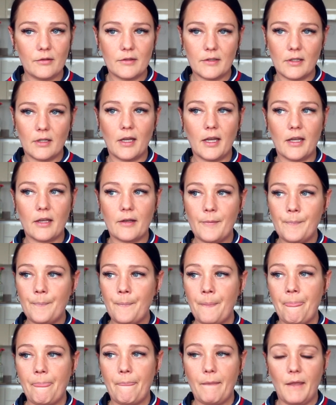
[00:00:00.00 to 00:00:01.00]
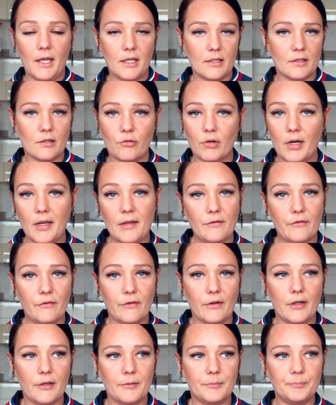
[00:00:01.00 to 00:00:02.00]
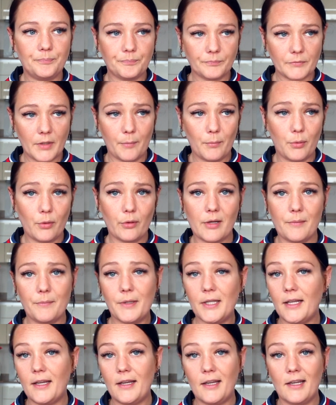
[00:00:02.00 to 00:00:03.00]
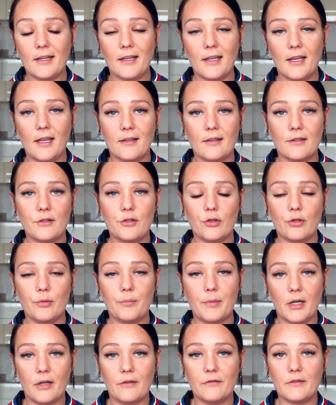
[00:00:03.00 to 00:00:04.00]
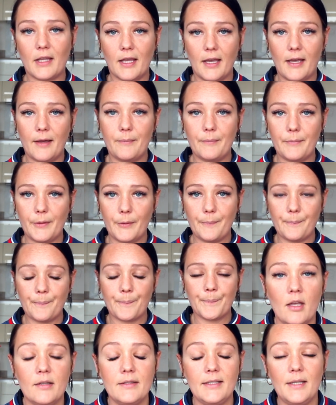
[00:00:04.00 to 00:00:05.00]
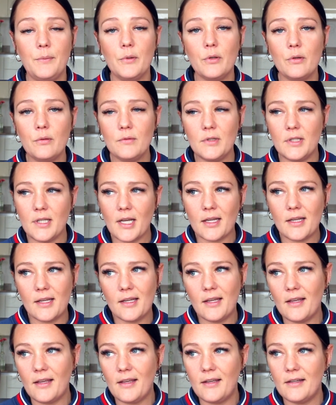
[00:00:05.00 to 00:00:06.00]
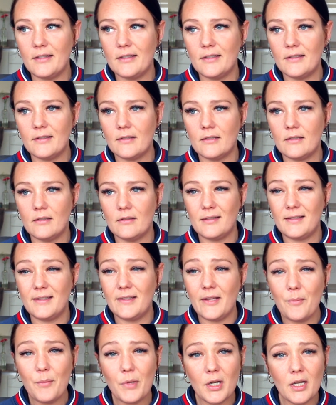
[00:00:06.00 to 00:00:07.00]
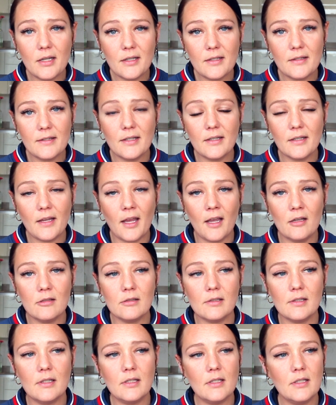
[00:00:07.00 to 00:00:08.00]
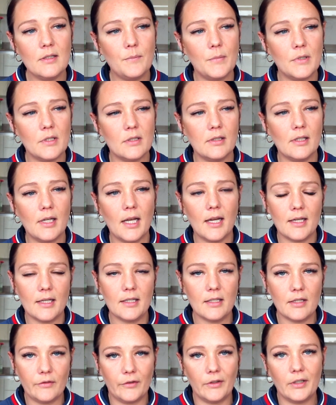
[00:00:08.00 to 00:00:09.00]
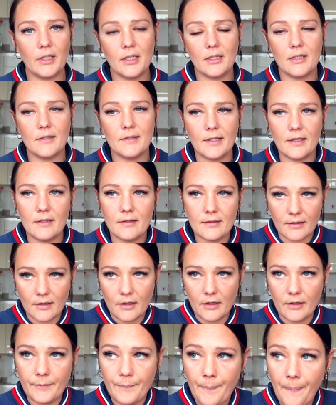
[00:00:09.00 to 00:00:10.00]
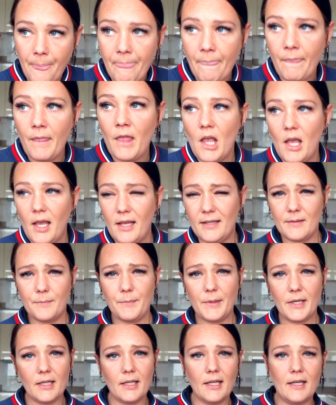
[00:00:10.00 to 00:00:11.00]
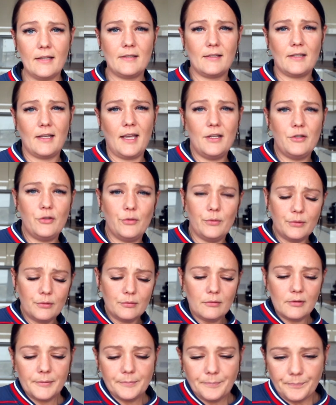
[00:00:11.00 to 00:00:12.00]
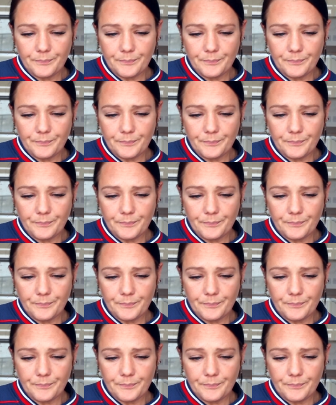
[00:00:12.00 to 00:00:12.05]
So like, it's great for employability and getting a job after camp. Typical day is similar to counselors, but slightly different in the sense that it's a bit less scheduled.